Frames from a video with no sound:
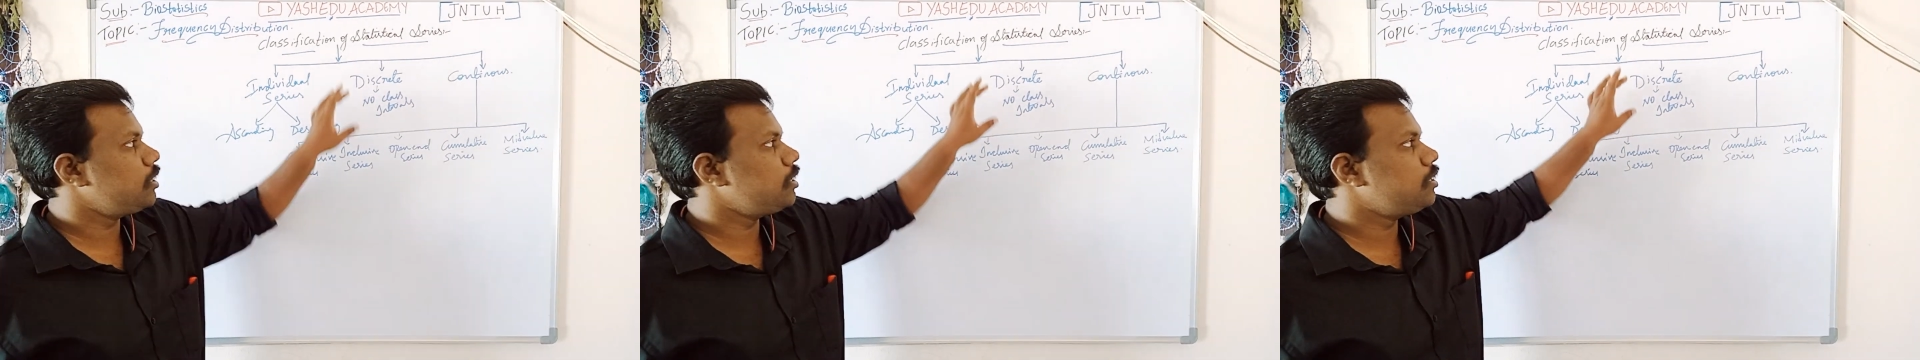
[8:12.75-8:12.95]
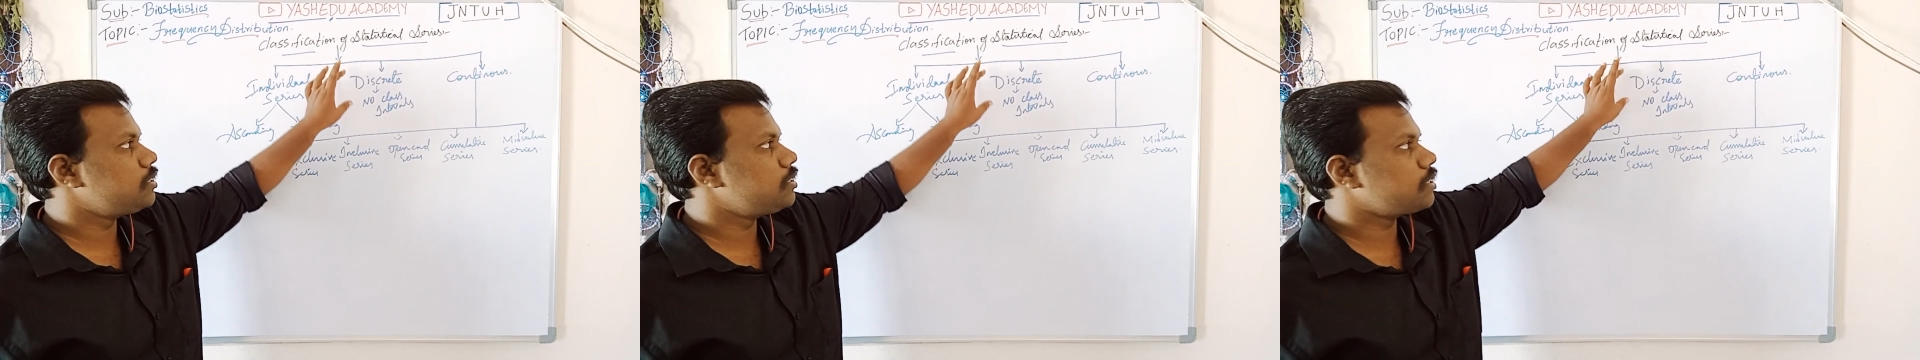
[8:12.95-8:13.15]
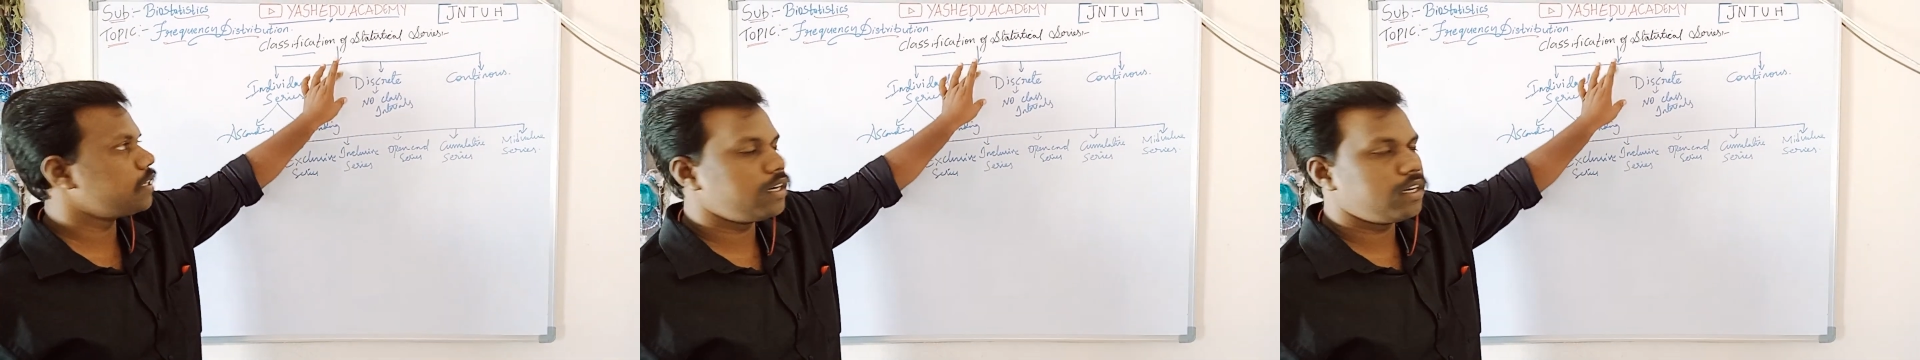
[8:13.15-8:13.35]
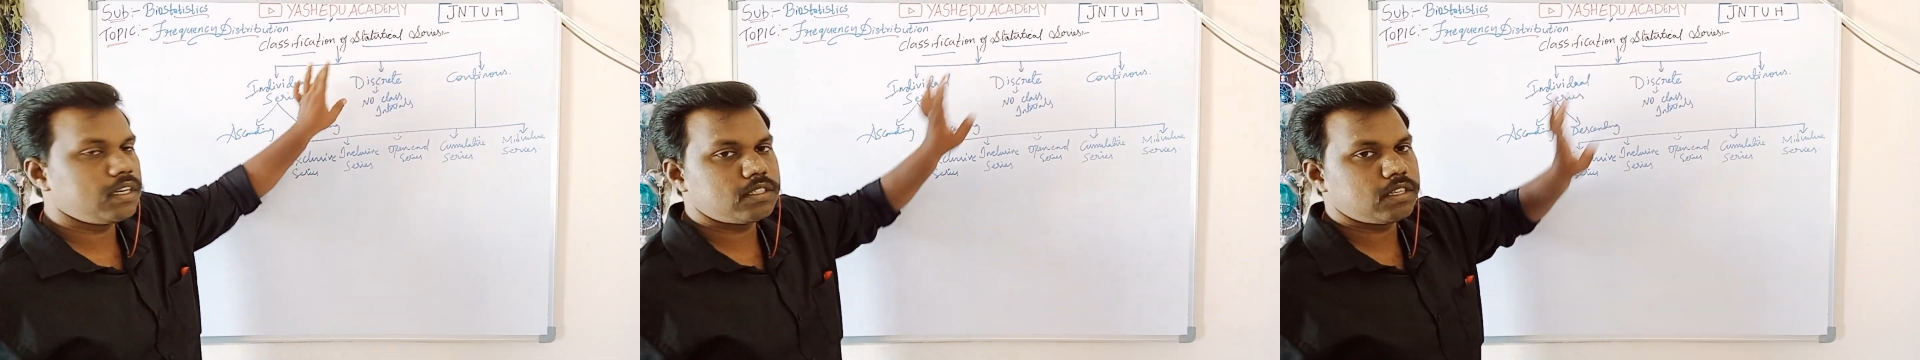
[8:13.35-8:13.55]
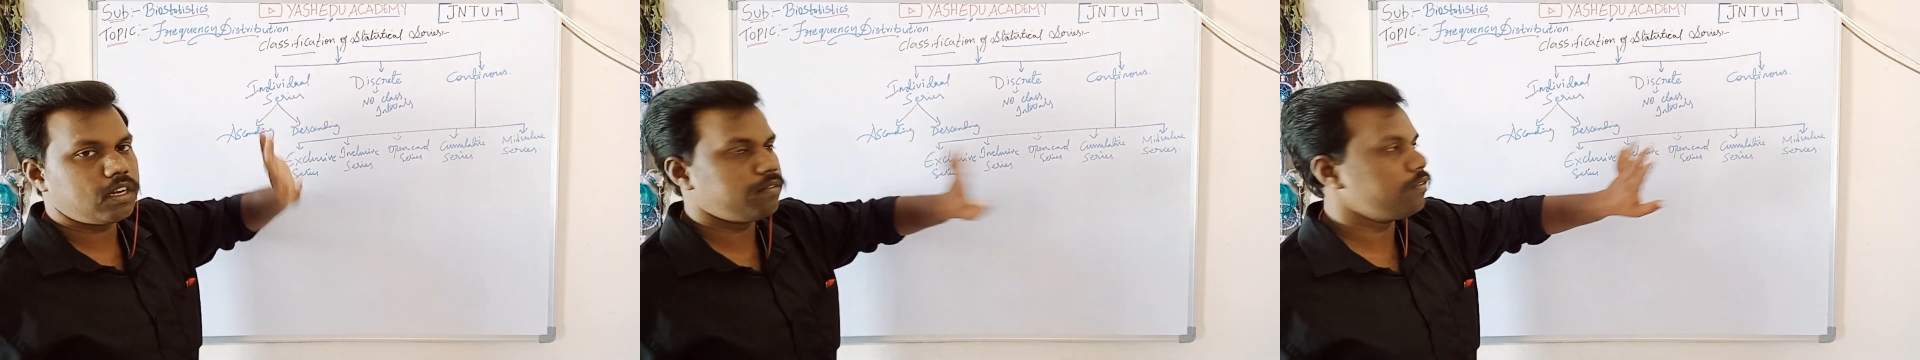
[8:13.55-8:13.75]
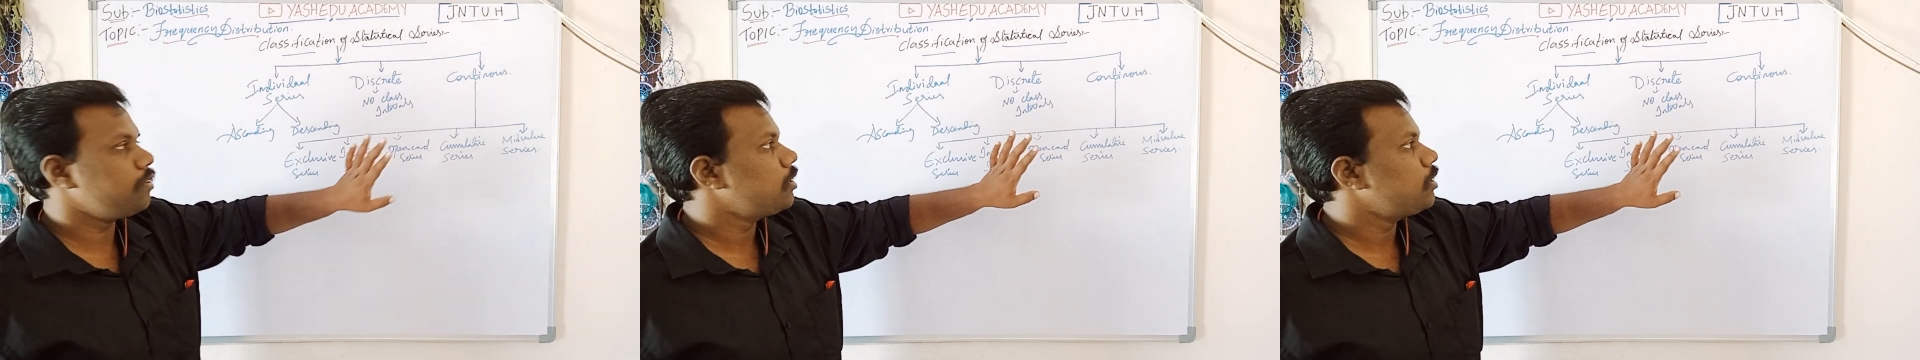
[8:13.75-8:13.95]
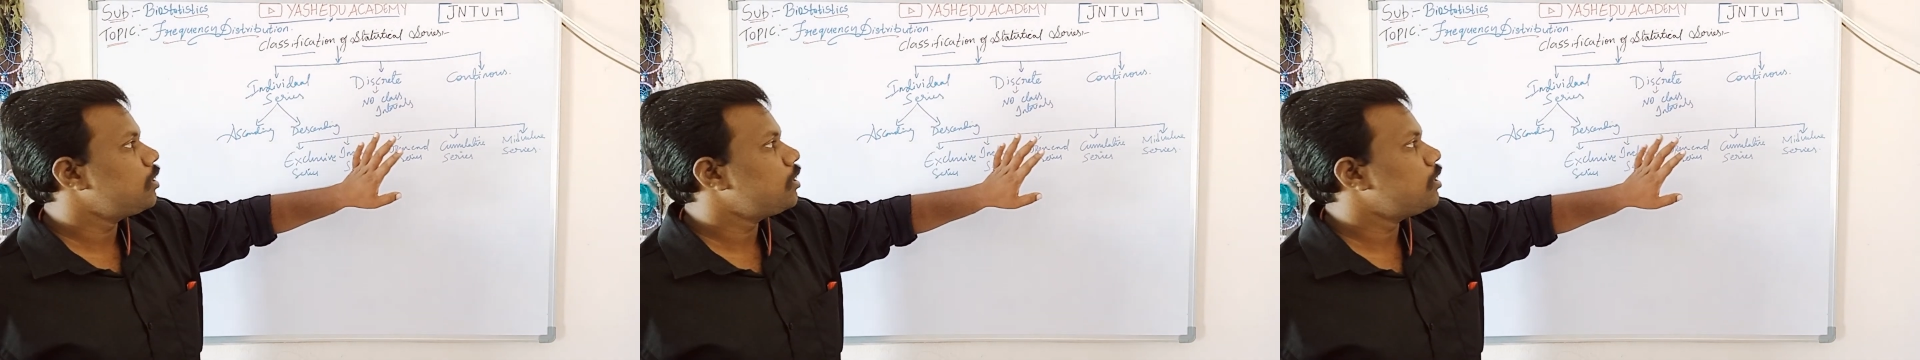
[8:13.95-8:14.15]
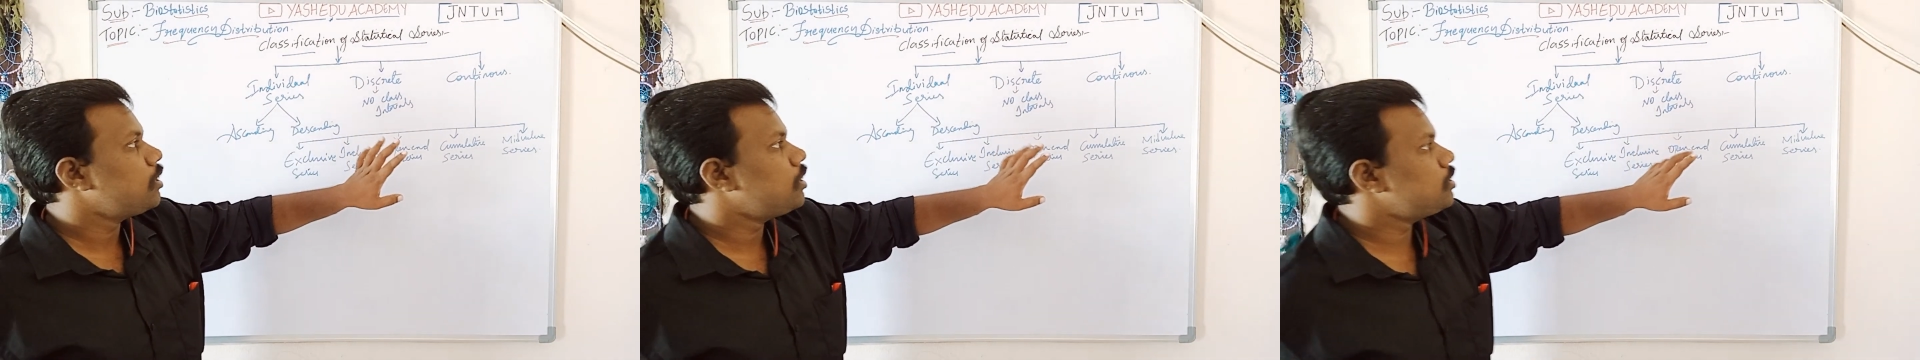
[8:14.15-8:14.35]
Discrete itself
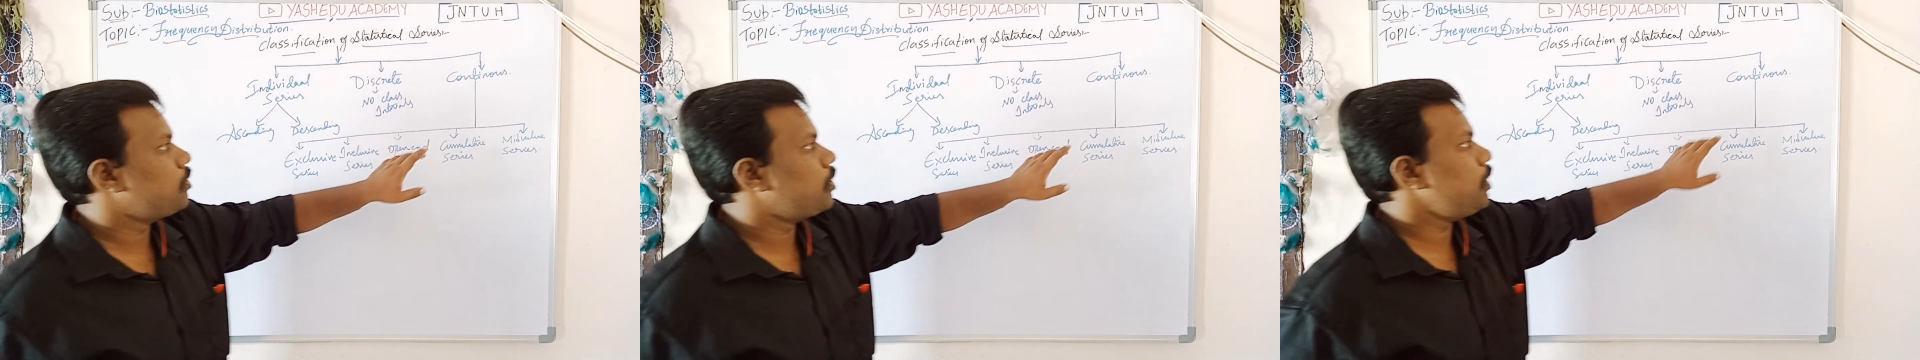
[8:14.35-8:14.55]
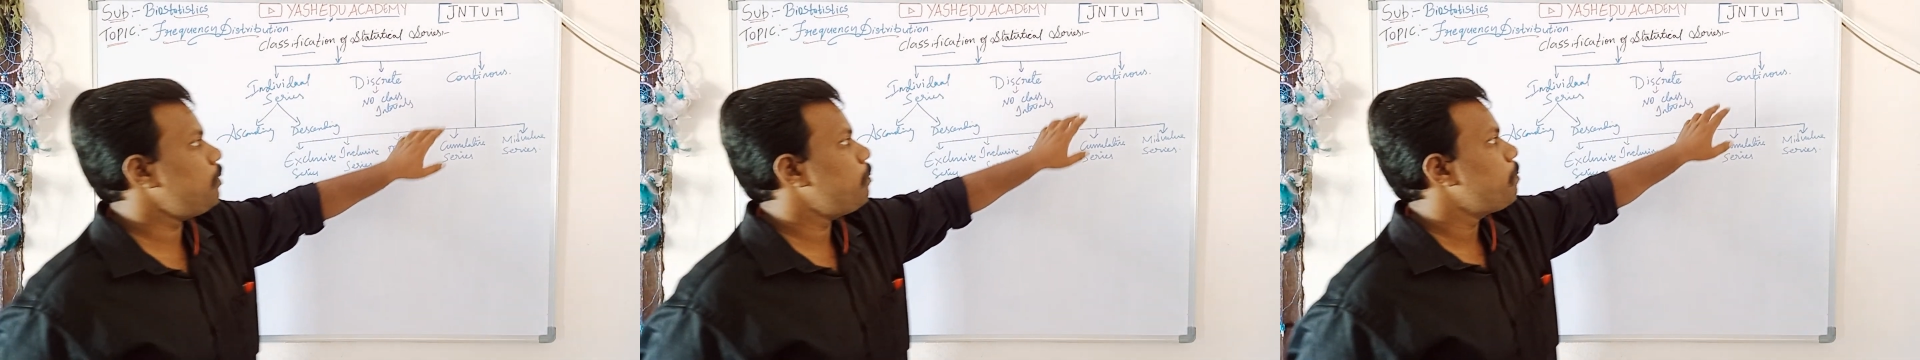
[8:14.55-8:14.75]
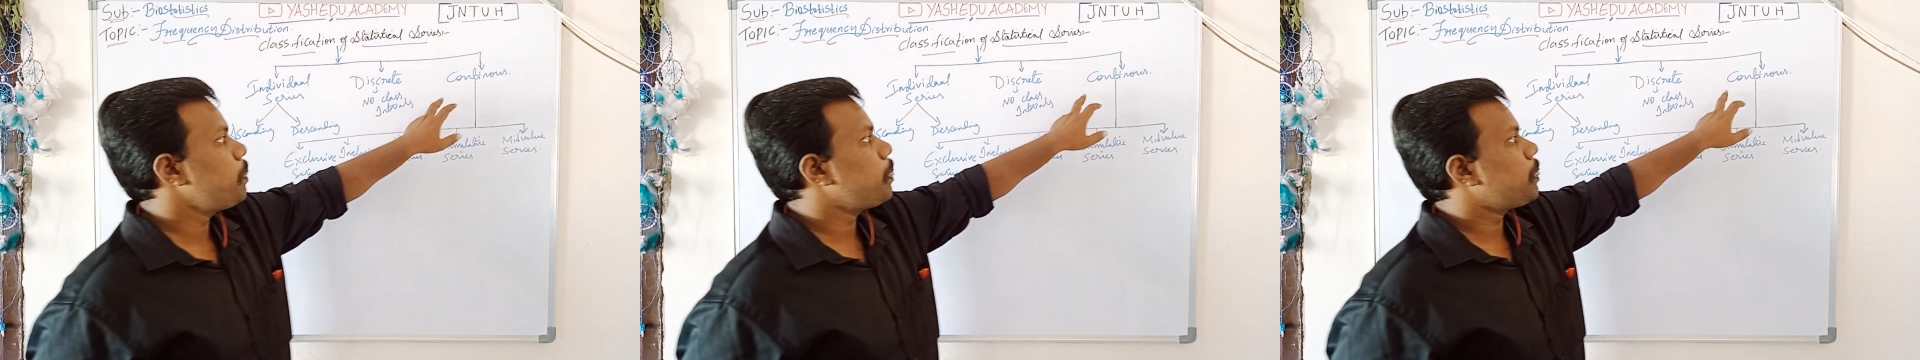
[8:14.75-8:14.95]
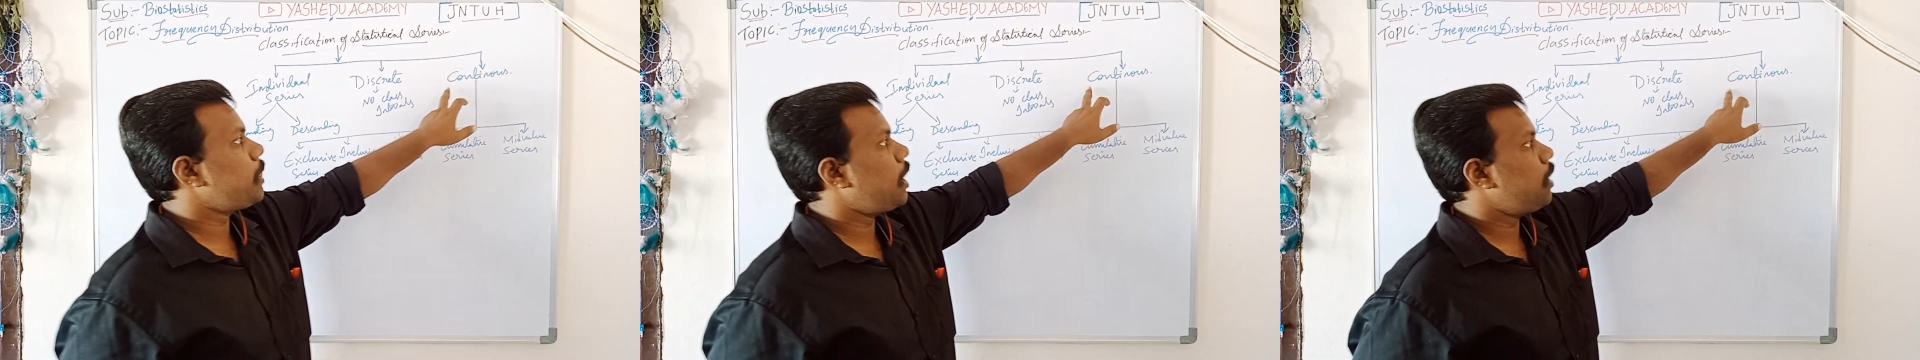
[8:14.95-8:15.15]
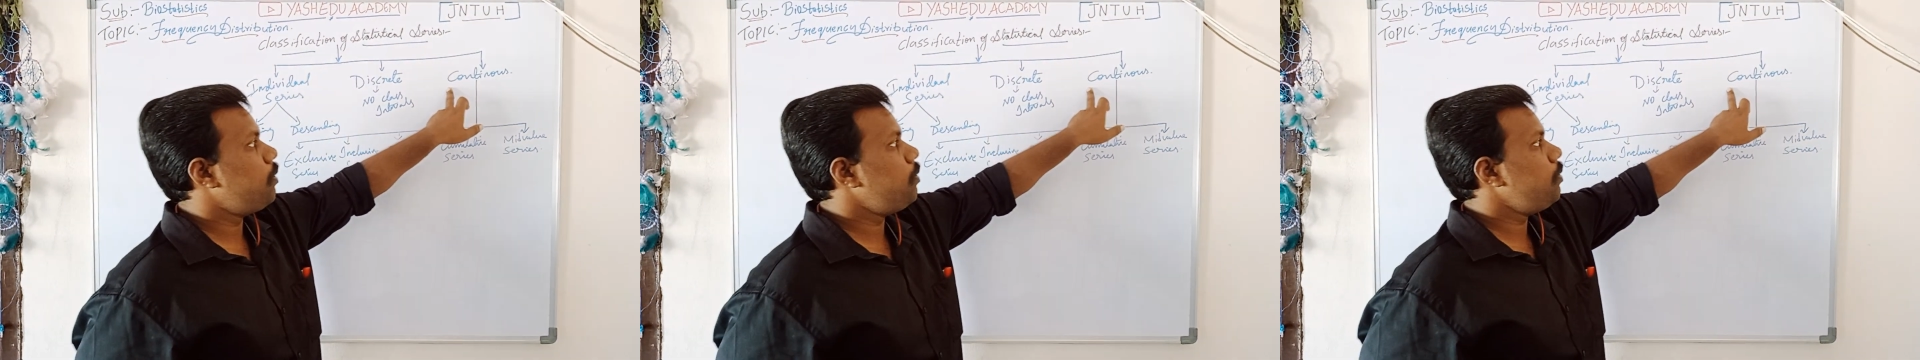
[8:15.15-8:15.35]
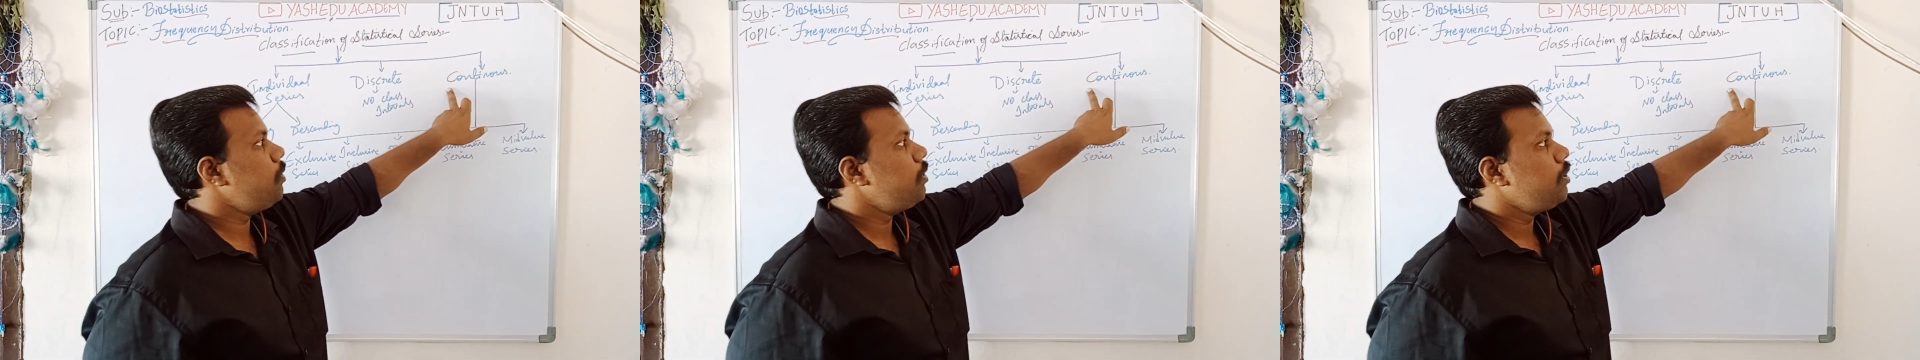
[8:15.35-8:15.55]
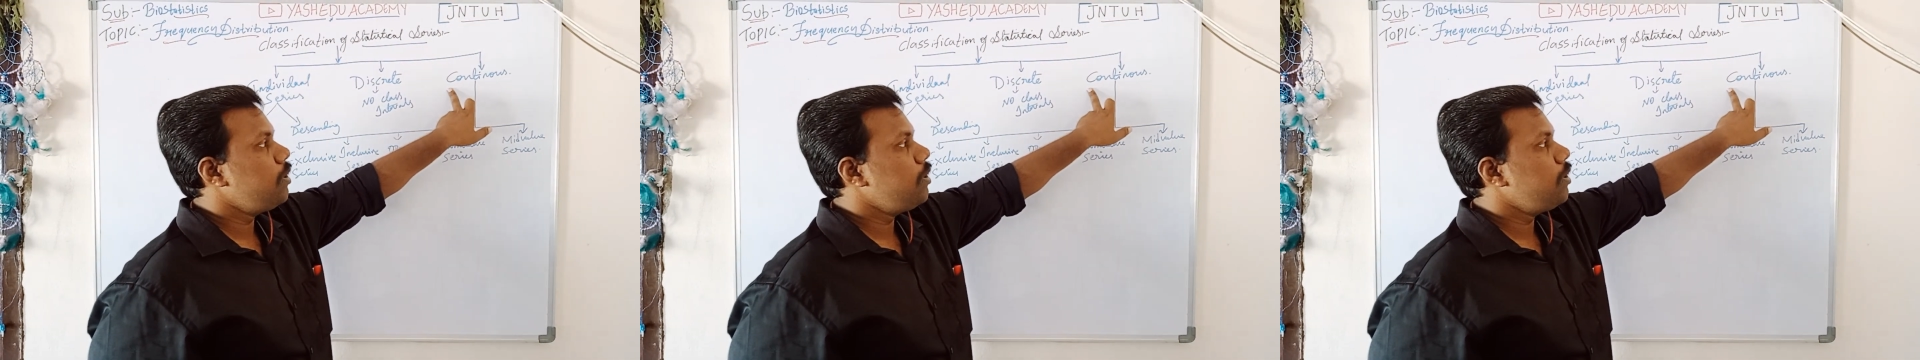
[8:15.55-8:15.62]
is one. Now